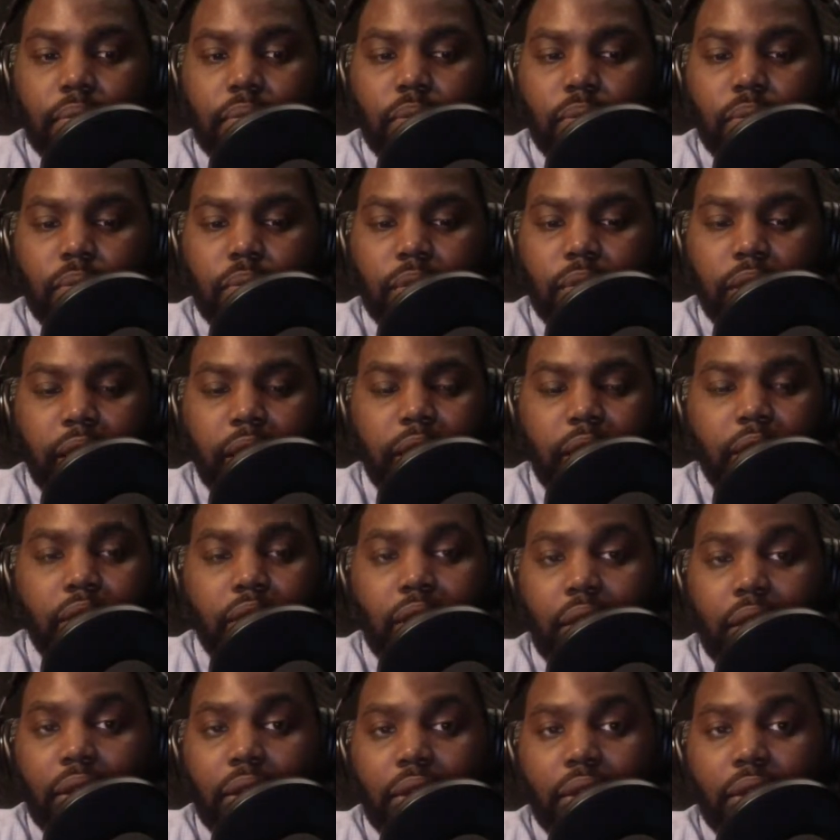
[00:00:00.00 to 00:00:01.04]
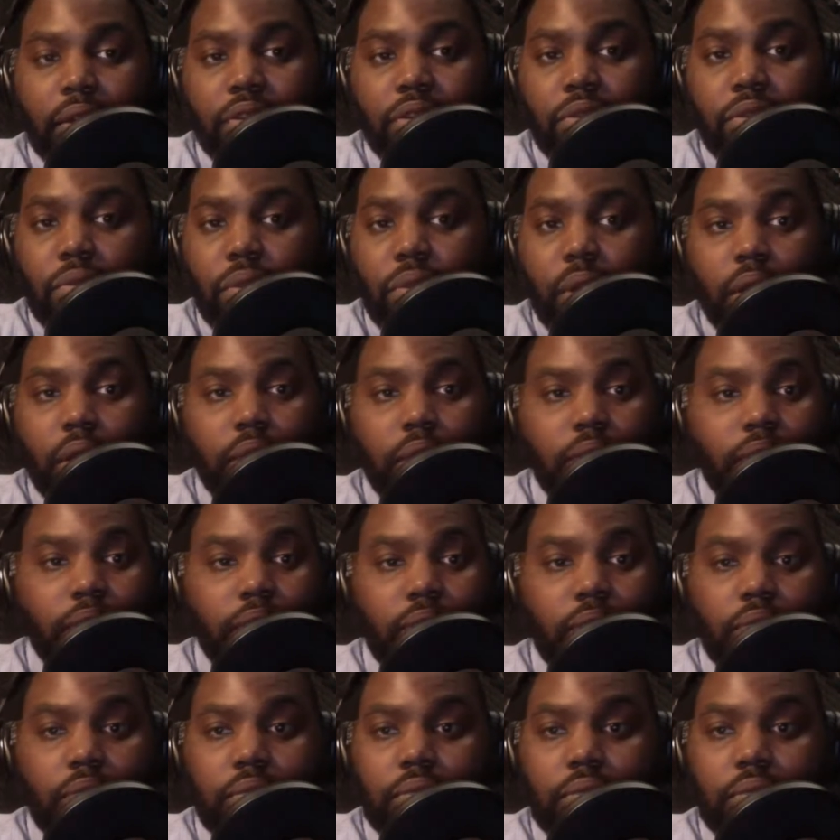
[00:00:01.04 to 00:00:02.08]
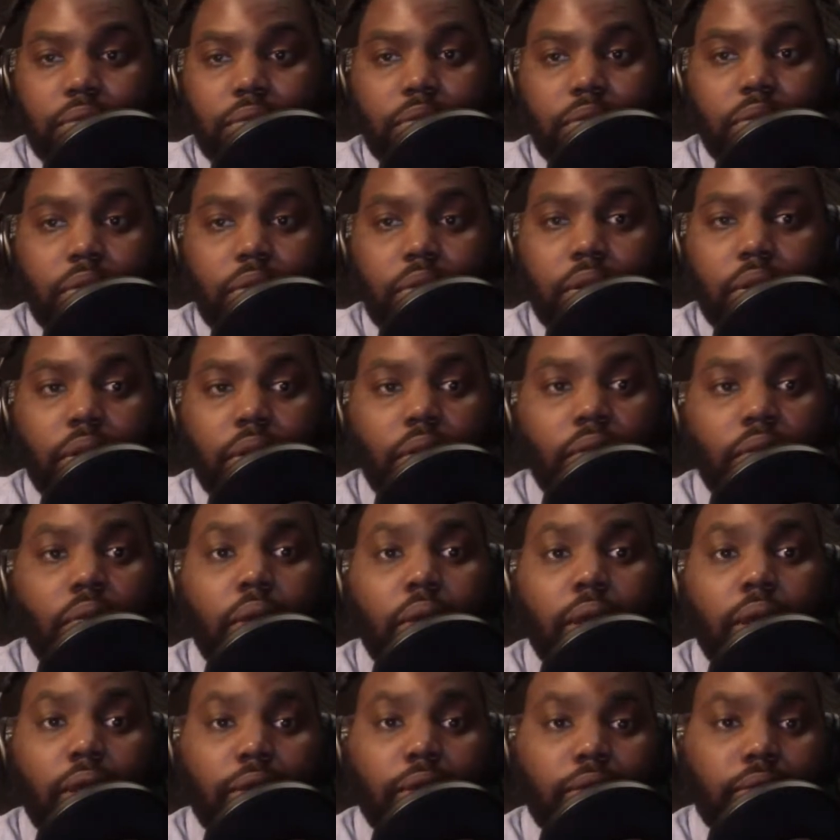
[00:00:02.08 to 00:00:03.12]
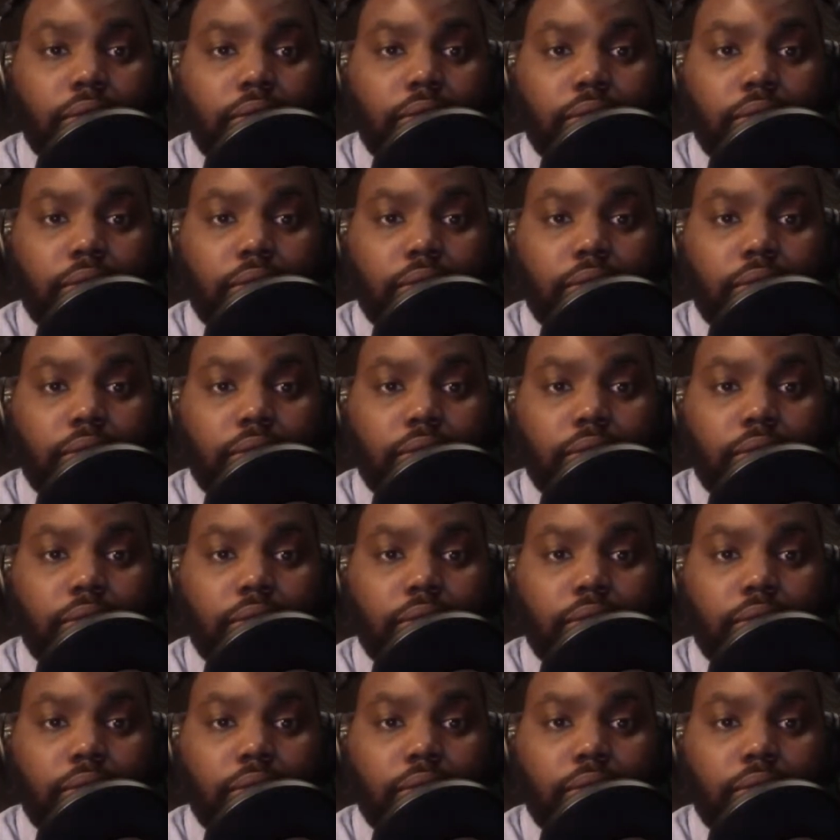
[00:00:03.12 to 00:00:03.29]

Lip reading: is I have colleagues who are doing great.